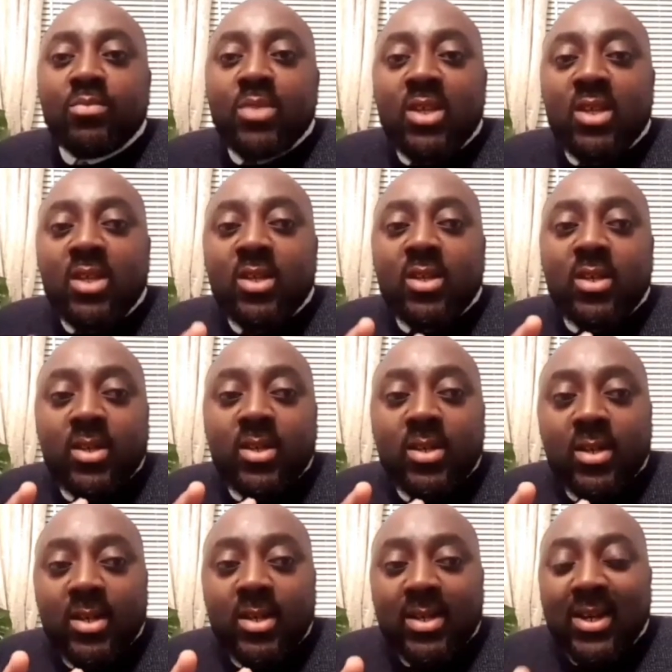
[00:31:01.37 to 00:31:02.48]
be
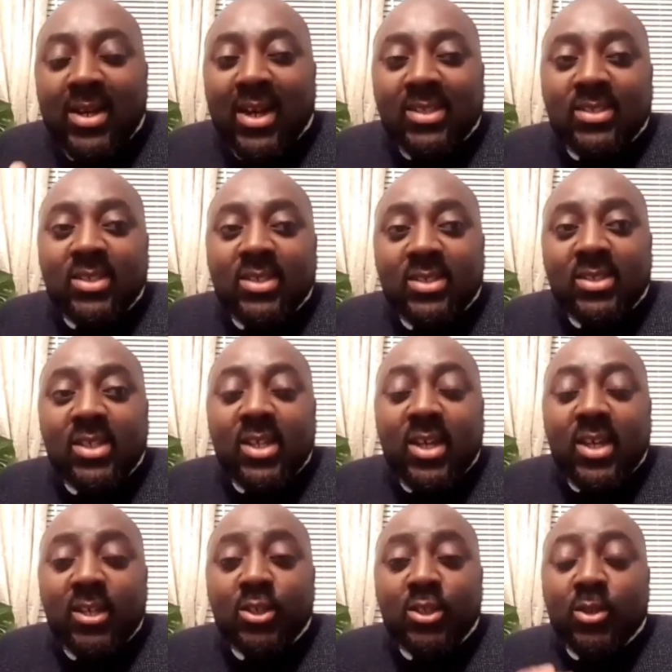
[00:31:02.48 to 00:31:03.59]
at a certain
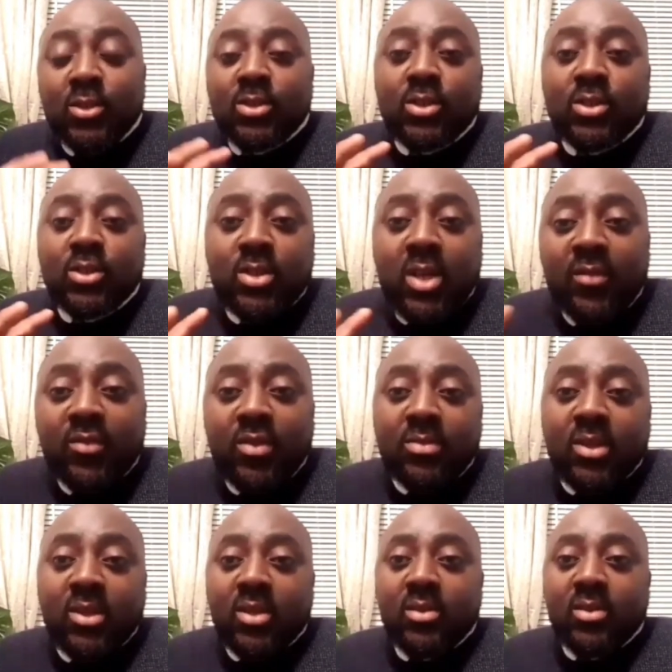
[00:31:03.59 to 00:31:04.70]
age, or do you have to
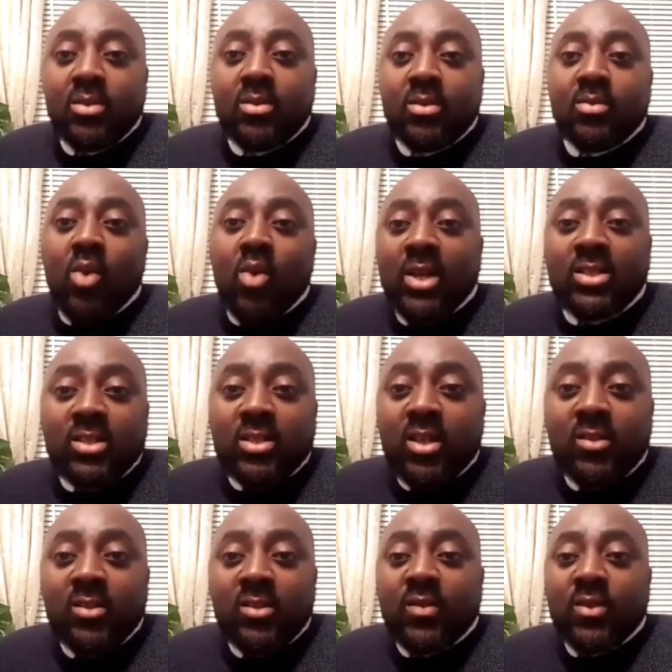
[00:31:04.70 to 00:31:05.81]
be wise
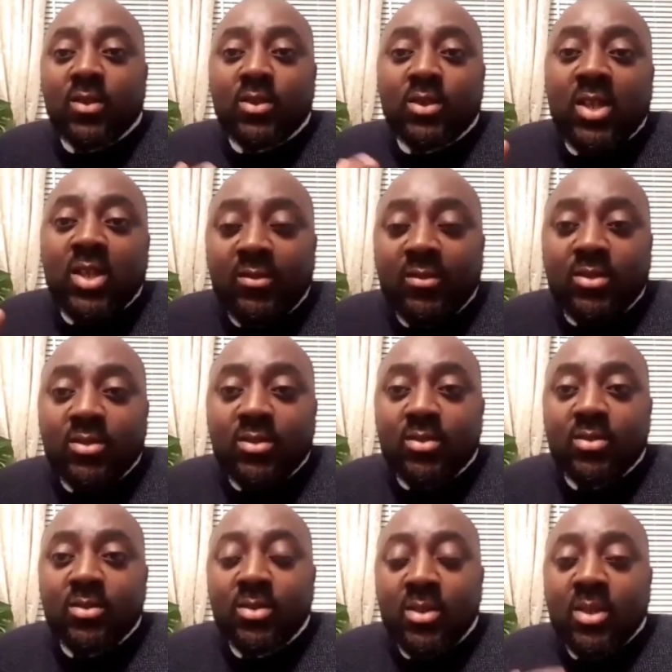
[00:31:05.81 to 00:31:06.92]
enough, or do you have
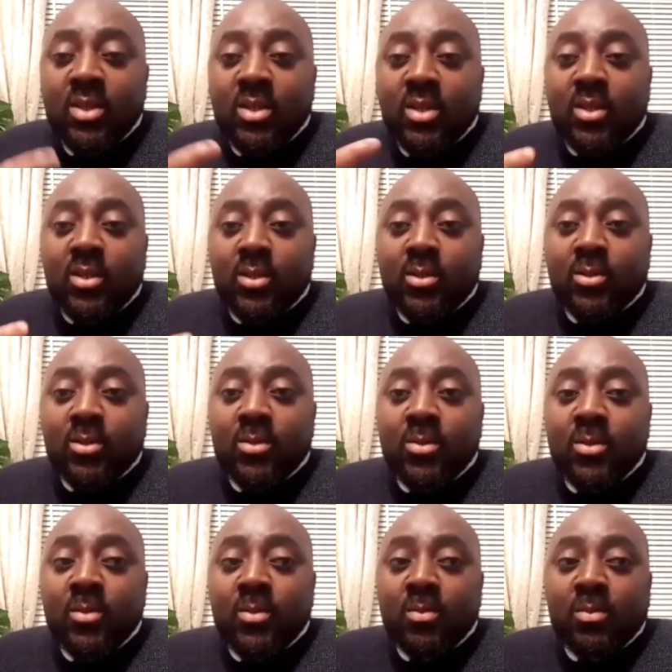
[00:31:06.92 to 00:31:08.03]
to, you know,
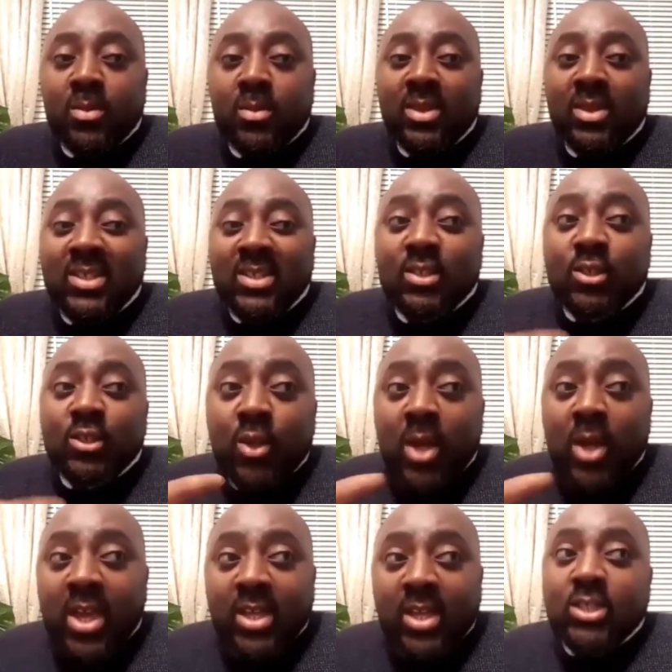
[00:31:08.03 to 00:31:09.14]
does your
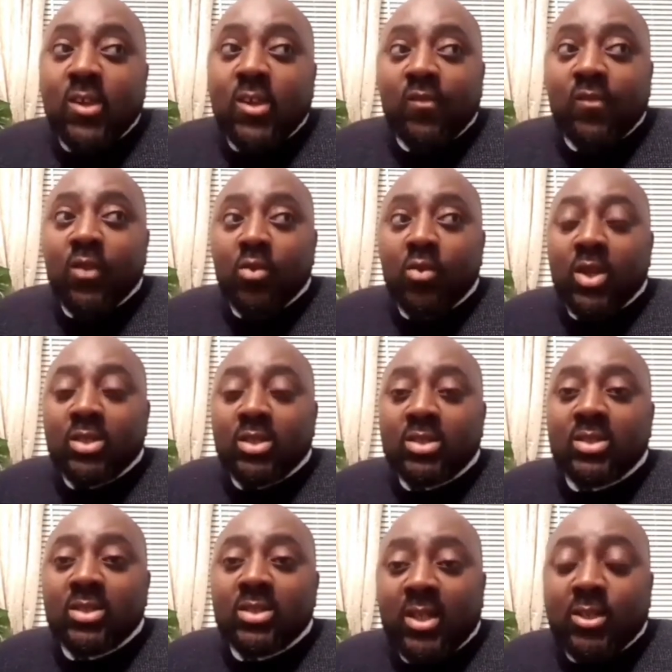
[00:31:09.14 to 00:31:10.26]
age
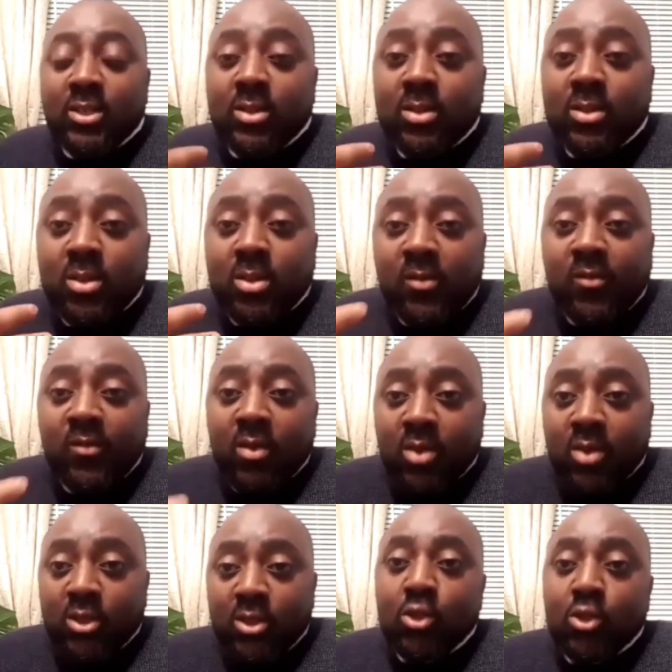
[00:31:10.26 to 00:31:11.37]
influence that
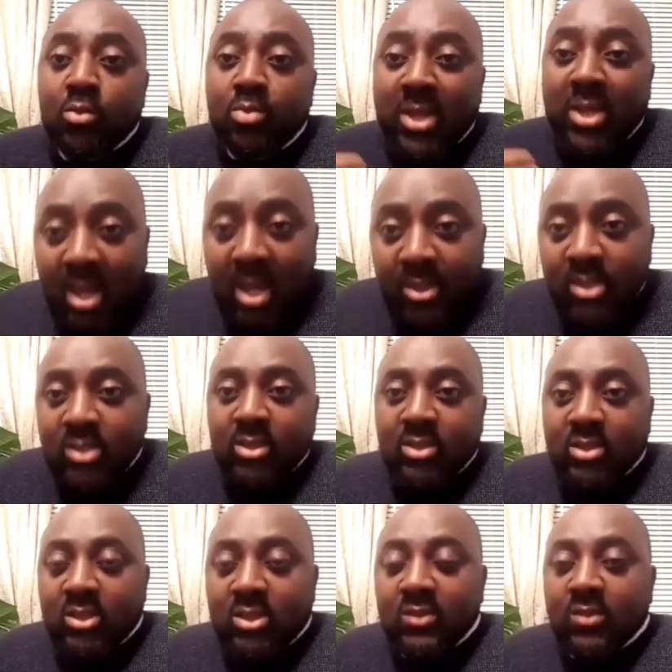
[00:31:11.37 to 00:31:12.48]
influence you becoming
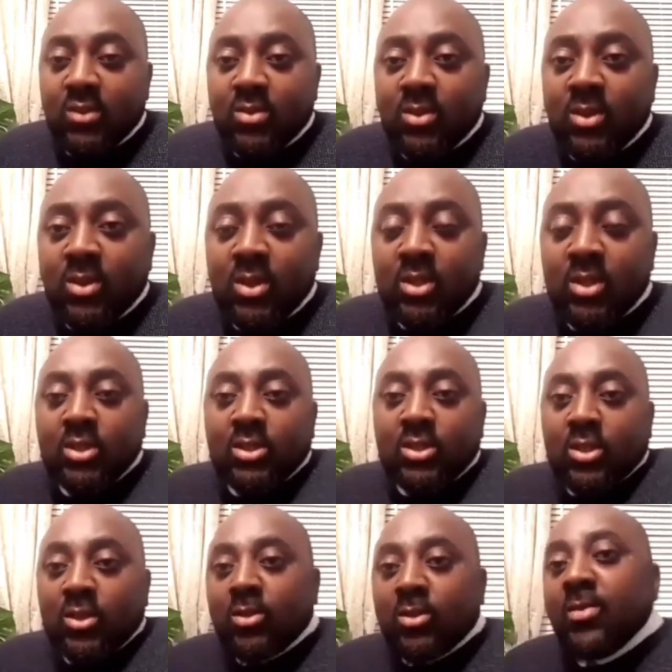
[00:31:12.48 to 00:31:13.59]
successful?
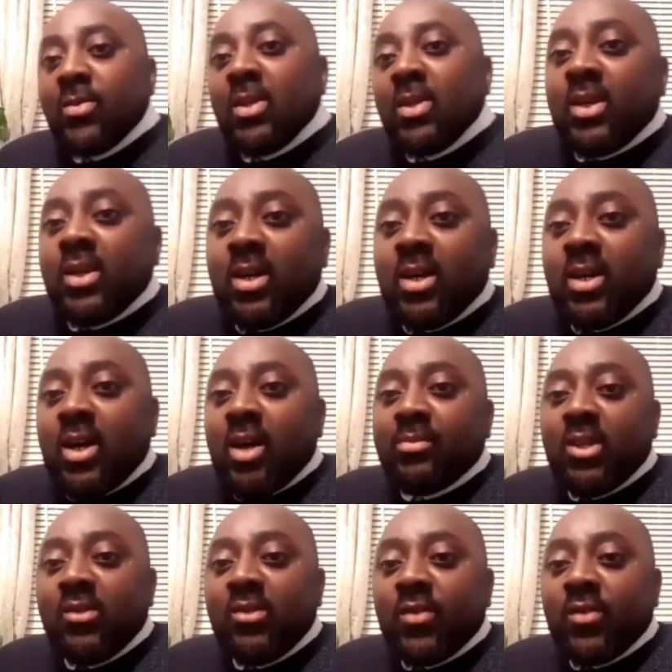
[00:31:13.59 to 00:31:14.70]
So I
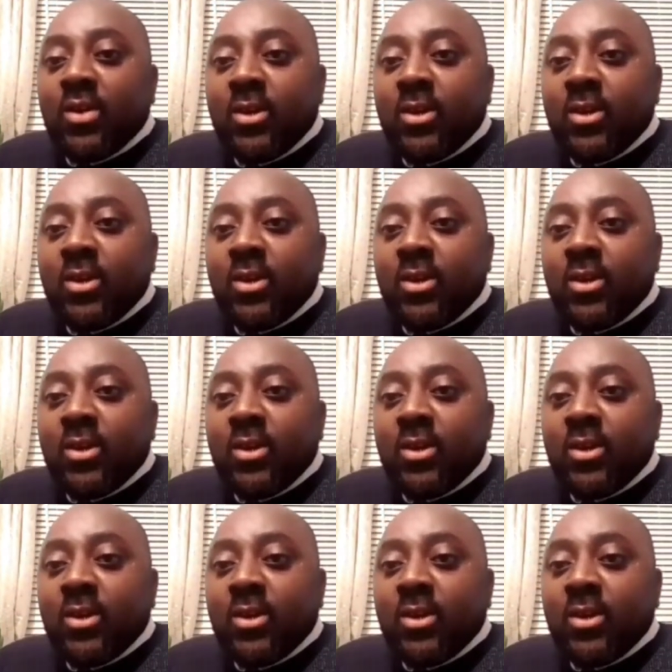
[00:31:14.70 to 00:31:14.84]
believe